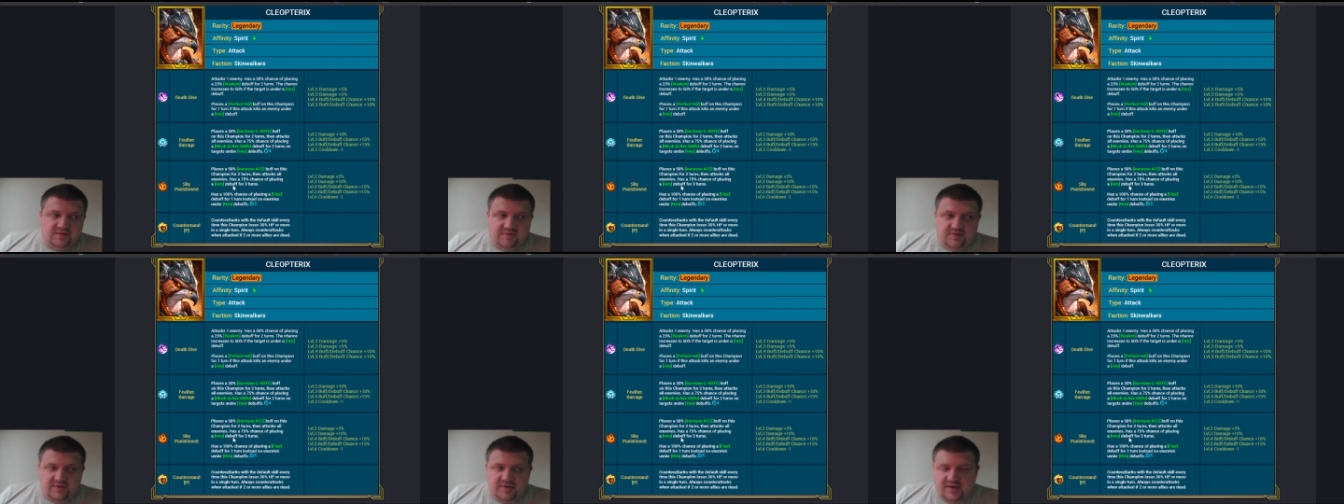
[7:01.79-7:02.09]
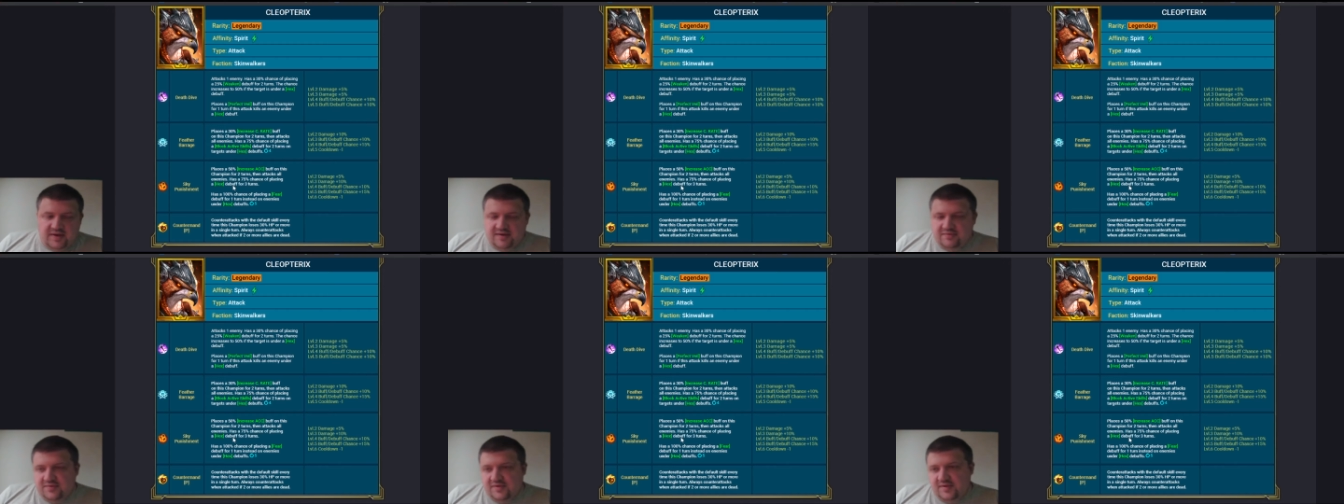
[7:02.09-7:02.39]
you
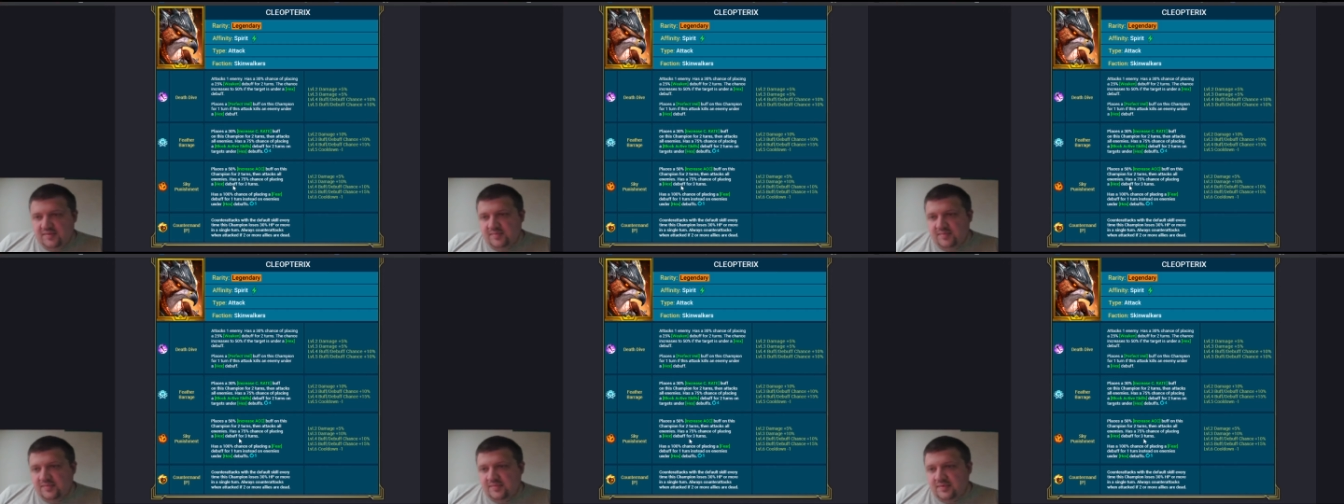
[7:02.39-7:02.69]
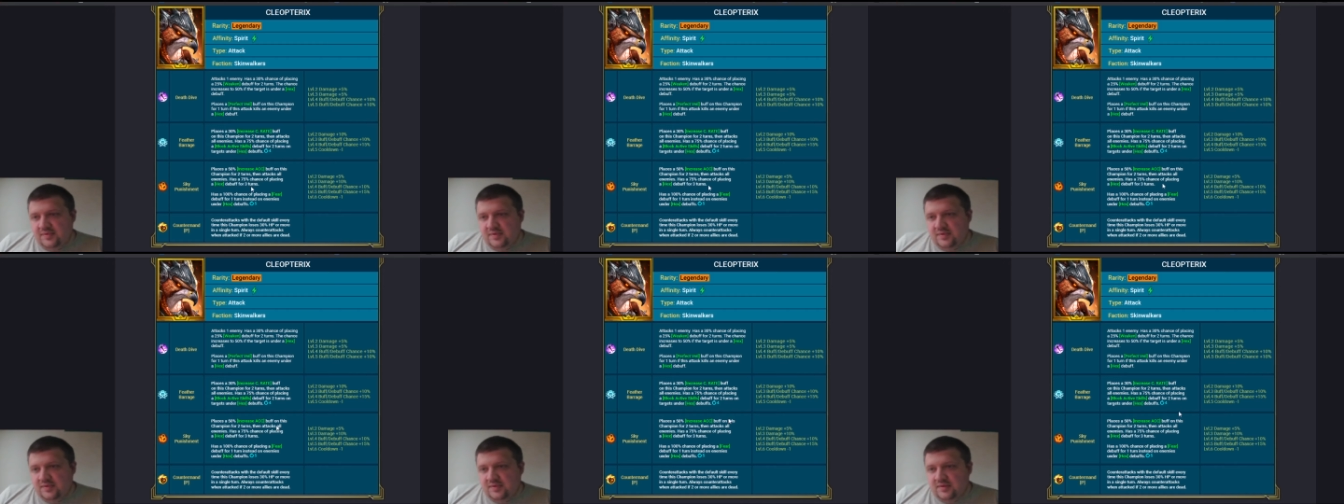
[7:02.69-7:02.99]
have him,
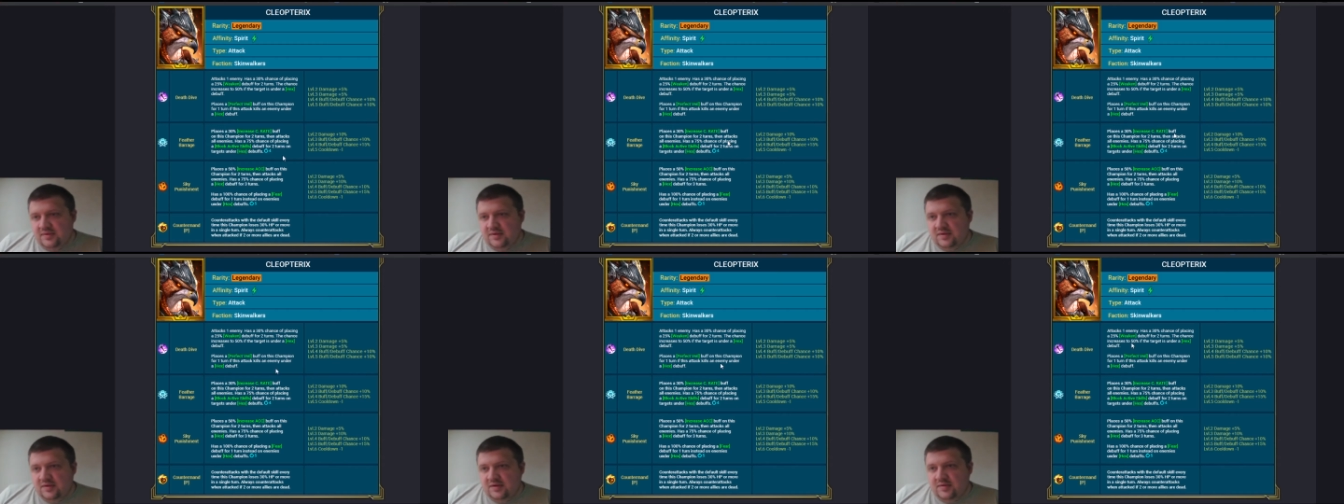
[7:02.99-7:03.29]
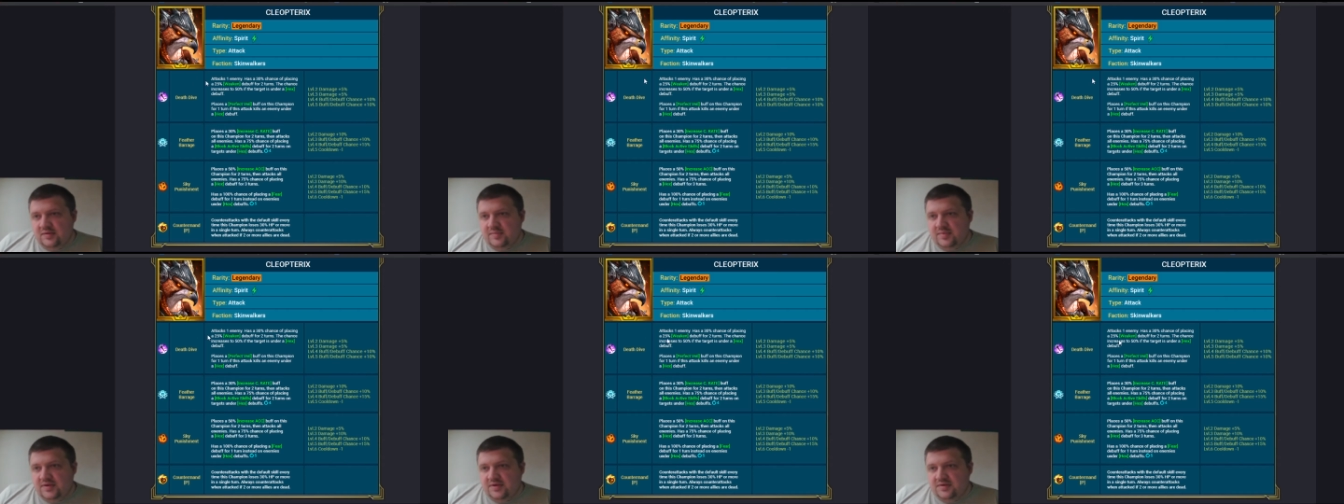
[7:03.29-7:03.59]

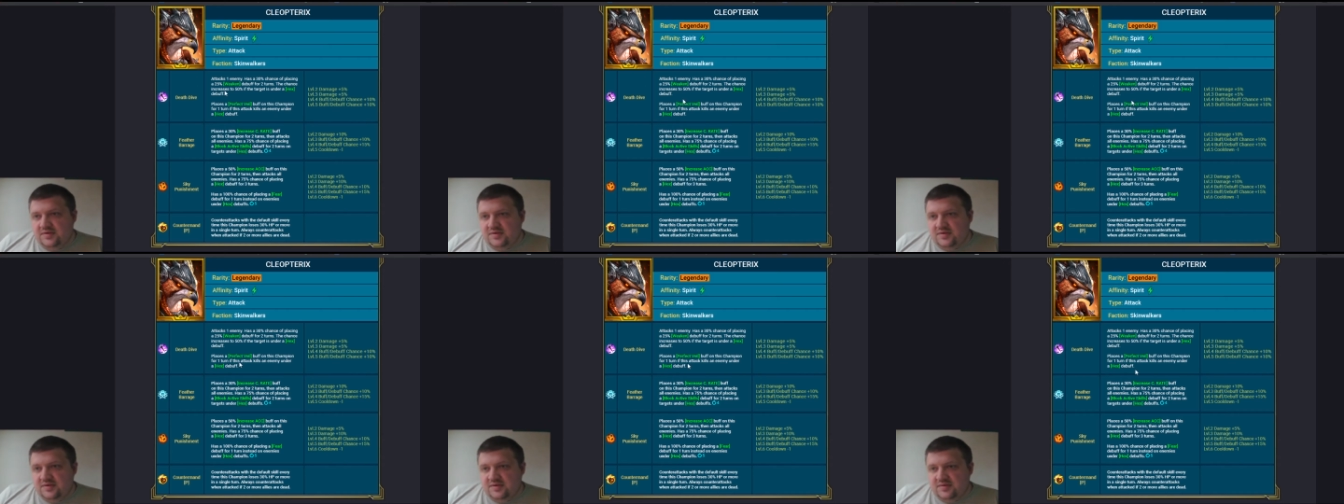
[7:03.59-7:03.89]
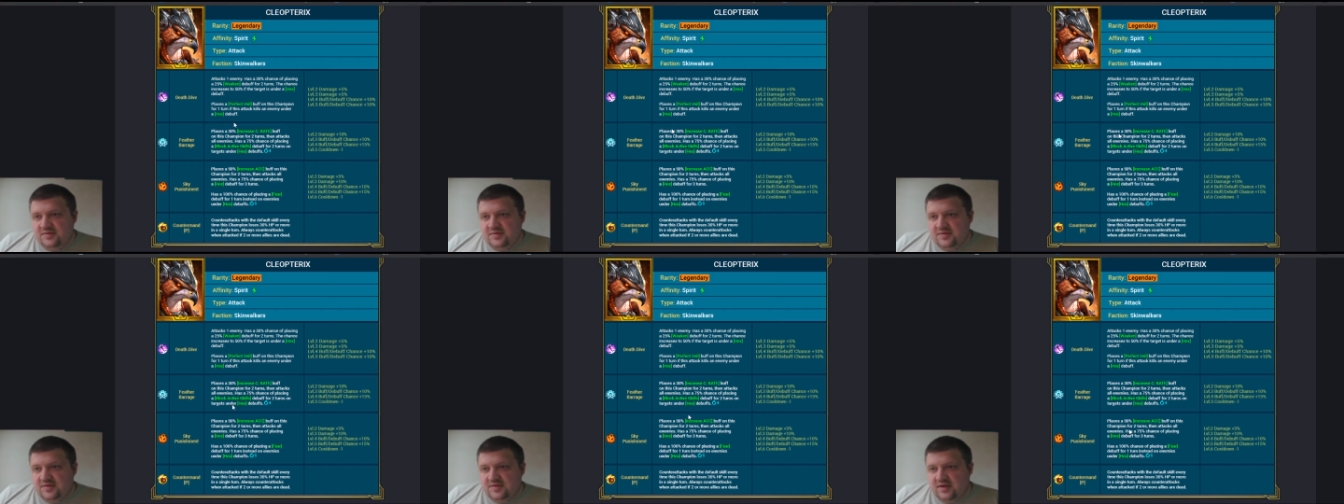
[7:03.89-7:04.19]
because you can
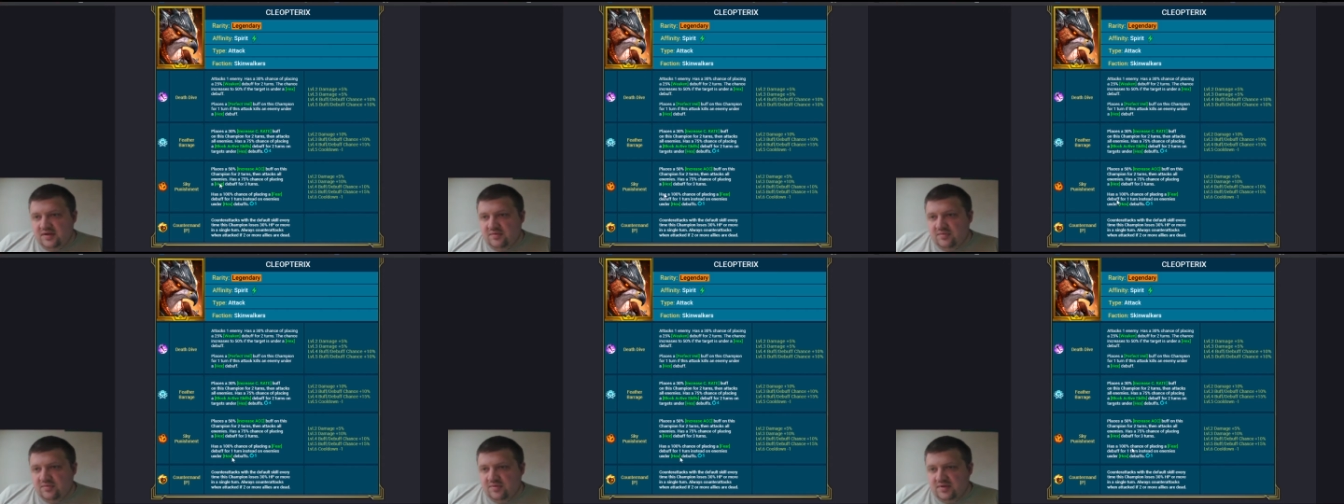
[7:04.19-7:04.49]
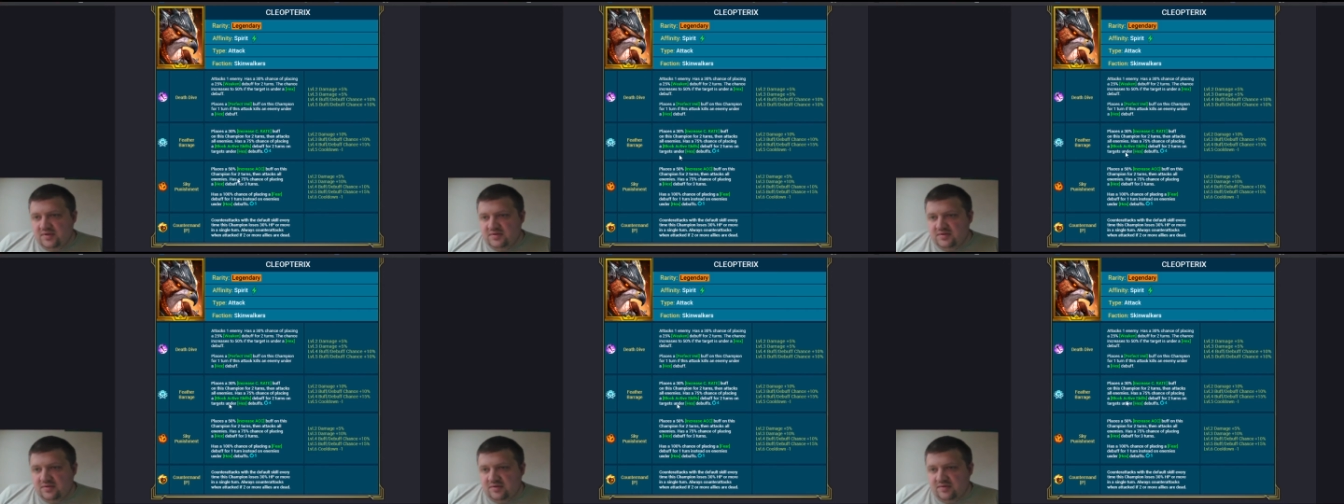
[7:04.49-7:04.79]
set all
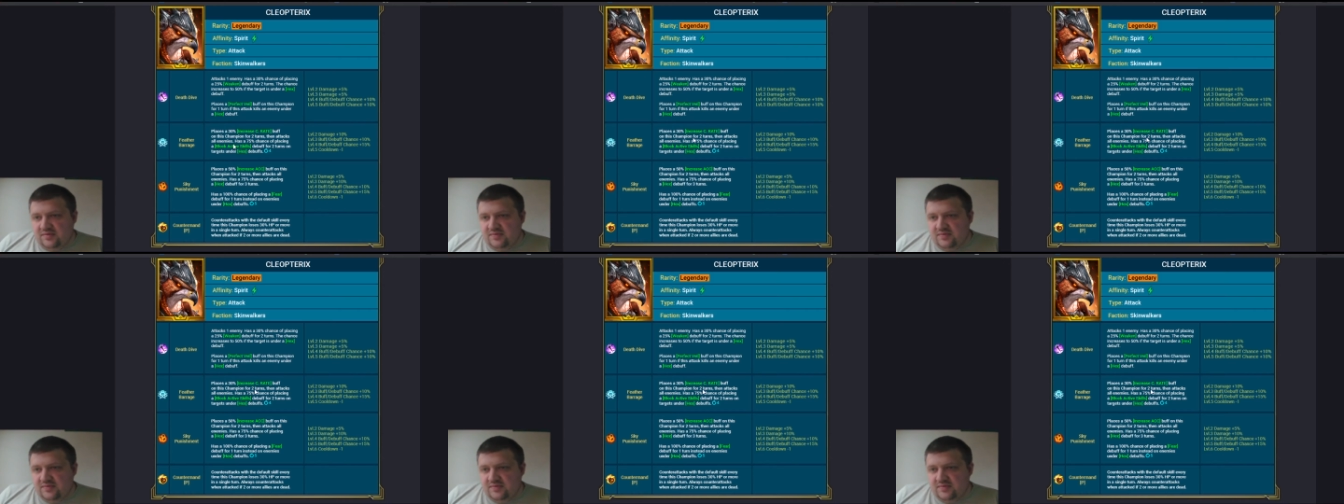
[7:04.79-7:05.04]
this off.